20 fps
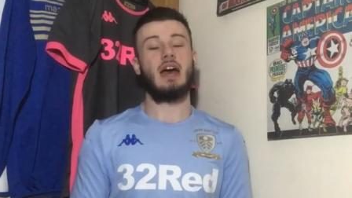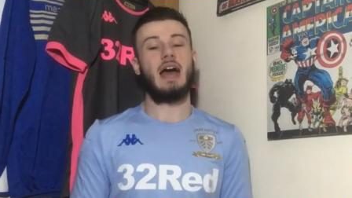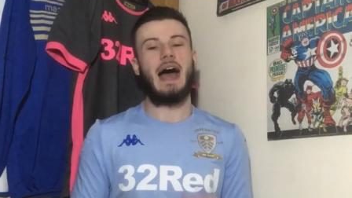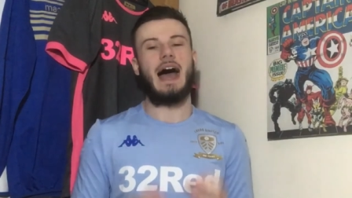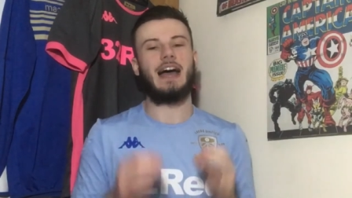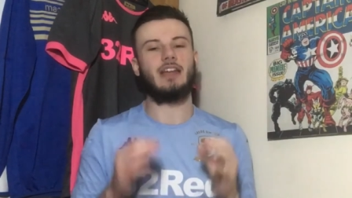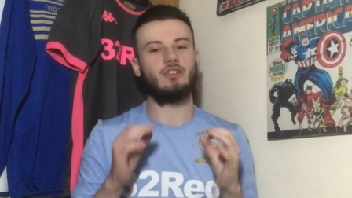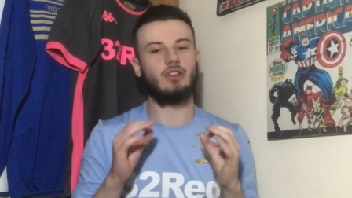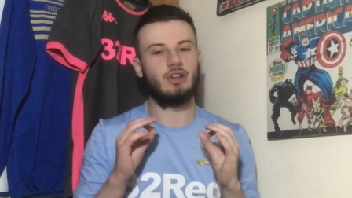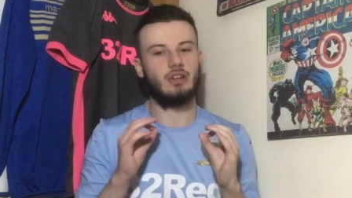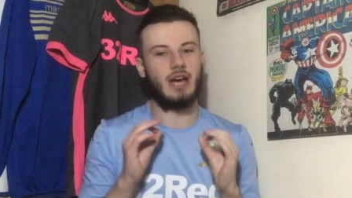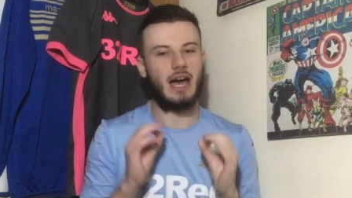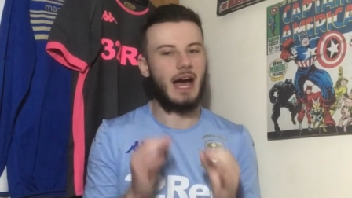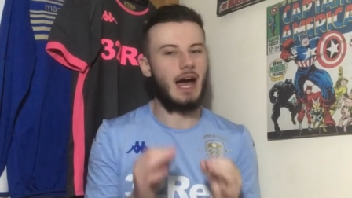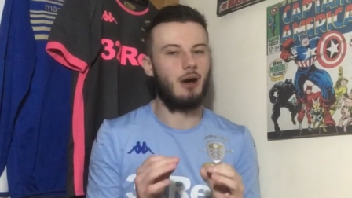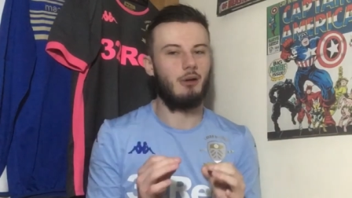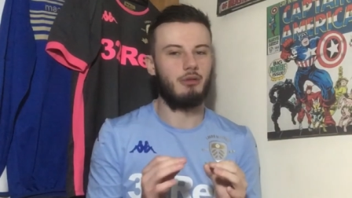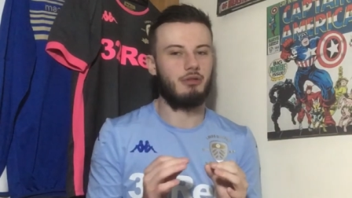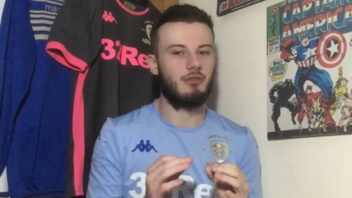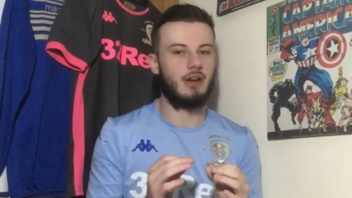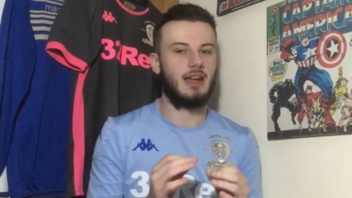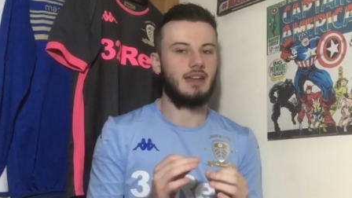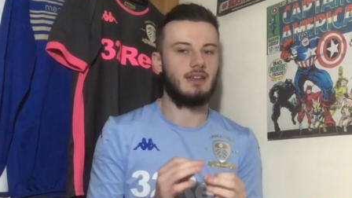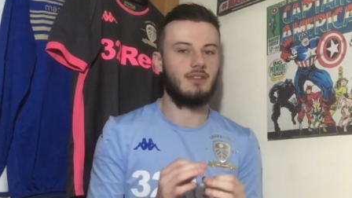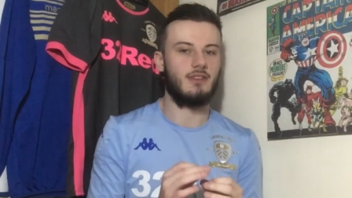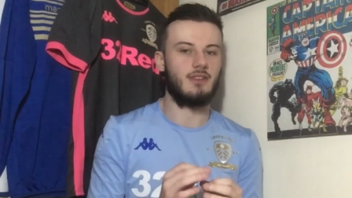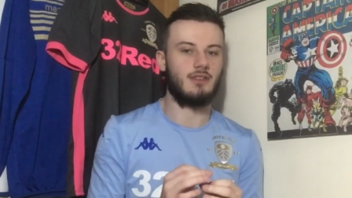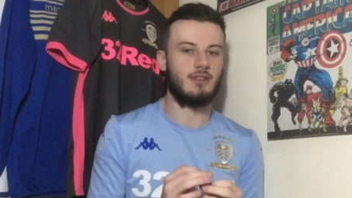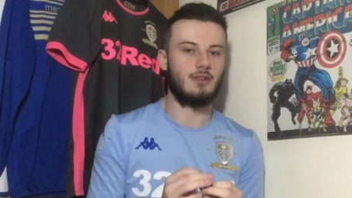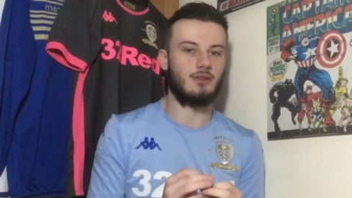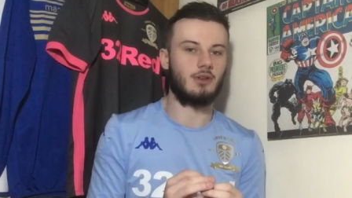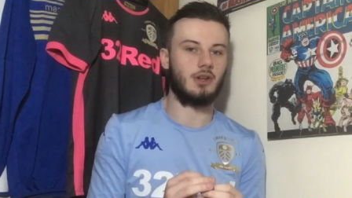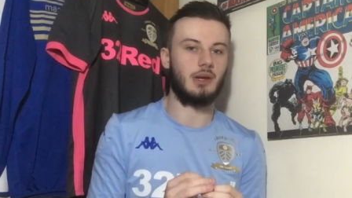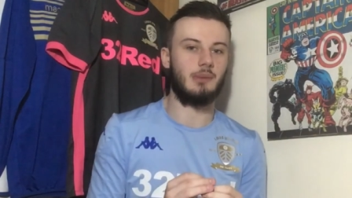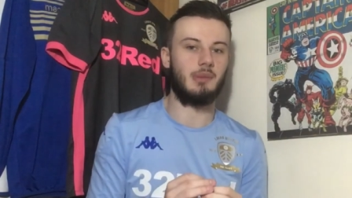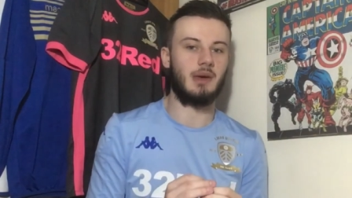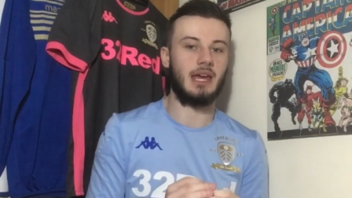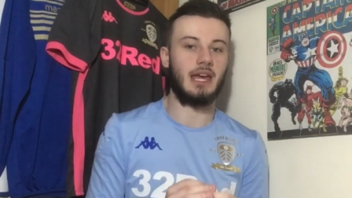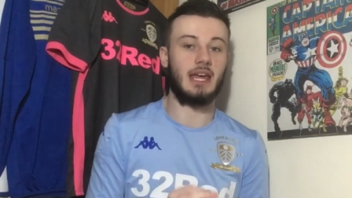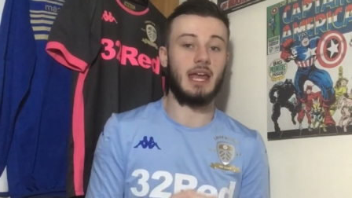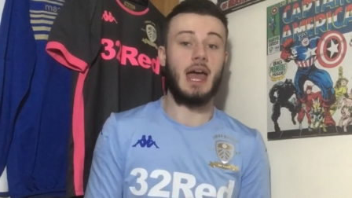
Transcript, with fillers: I don't know how threatening this is going to be.